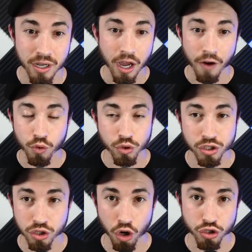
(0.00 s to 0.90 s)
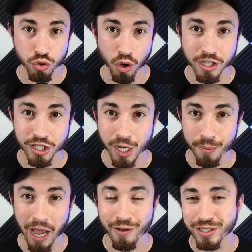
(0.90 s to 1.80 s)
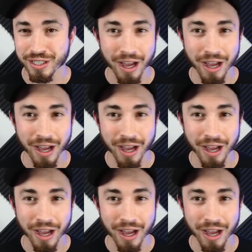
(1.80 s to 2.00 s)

Of course, Carter Starocci coming out. It's,